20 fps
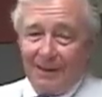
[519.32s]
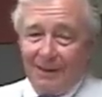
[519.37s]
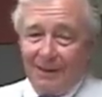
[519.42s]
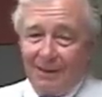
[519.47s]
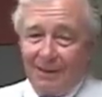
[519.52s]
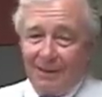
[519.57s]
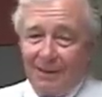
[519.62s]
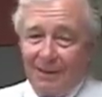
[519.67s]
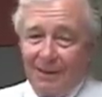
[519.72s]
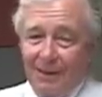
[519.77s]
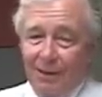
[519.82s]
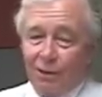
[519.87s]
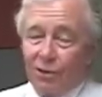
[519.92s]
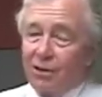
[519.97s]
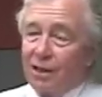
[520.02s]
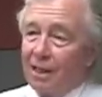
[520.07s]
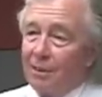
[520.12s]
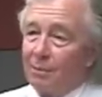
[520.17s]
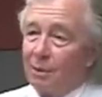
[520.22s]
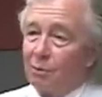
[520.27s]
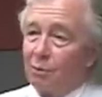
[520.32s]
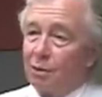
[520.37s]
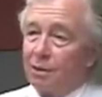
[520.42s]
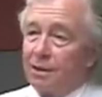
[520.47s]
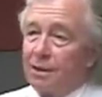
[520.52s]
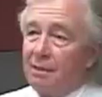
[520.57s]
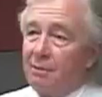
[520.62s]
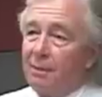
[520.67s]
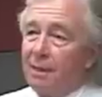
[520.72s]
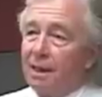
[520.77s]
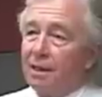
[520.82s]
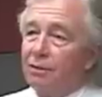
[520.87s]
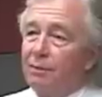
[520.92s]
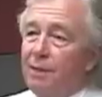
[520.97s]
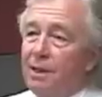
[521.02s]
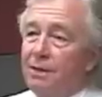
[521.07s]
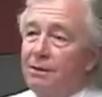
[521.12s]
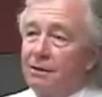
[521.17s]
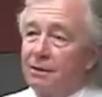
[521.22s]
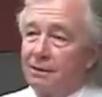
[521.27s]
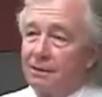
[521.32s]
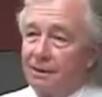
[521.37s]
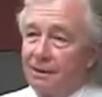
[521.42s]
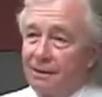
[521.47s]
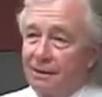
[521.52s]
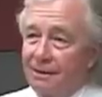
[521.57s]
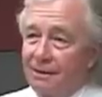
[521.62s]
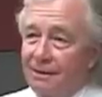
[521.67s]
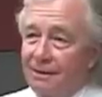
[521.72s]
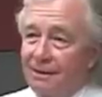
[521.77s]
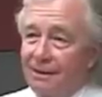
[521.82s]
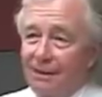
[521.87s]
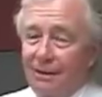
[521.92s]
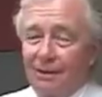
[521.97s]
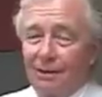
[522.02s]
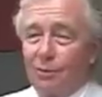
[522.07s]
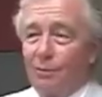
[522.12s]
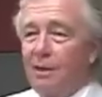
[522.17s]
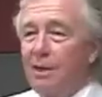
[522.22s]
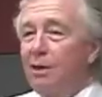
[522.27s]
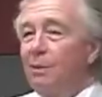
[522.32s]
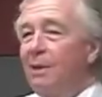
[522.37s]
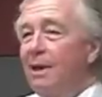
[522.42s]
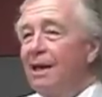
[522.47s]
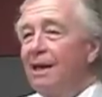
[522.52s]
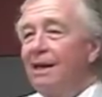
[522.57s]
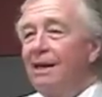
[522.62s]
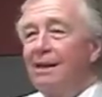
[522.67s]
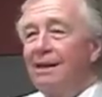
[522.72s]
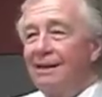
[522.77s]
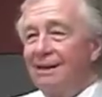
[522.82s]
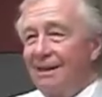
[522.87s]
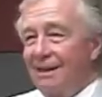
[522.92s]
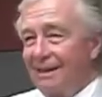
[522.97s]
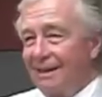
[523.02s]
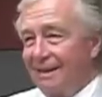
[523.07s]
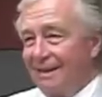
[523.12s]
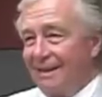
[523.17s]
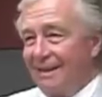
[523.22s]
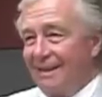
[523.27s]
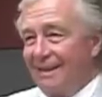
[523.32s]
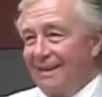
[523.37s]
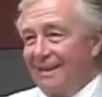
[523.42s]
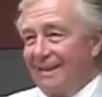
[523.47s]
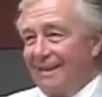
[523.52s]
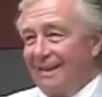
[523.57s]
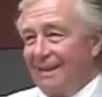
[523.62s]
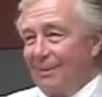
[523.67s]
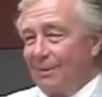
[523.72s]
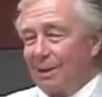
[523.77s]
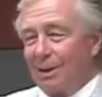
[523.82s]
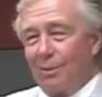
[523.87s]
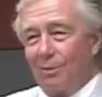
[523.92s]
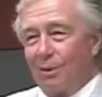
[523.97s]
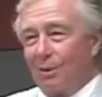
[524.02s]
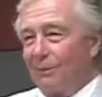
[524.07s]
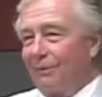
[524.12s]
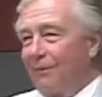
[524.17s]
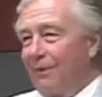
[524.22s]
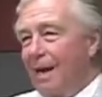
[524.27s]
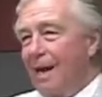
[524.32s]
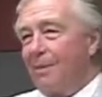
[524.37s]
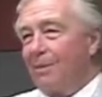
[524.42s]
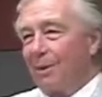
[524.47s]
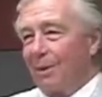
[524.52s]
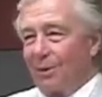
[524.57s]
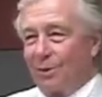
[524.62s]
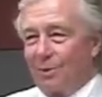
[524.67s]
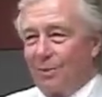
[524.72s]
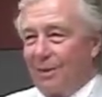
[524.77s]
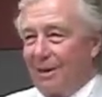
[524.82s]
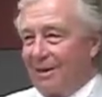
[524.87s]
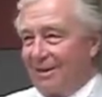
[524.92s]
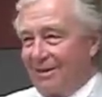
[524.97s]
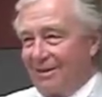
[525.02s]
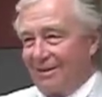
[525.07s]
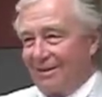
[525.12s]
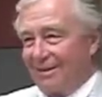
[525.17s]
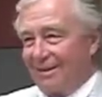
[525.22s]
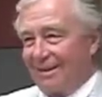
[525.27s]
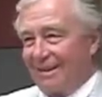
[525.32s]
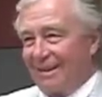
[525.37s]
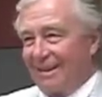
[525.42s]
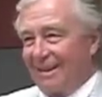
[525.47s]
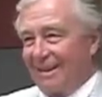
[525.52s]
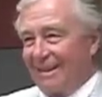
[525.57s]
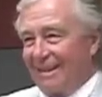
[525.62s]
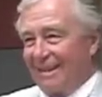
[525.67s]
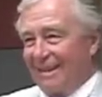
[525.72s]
entertainment was he'd make speeches. He could speak about anything, but they were fabulous speeches. And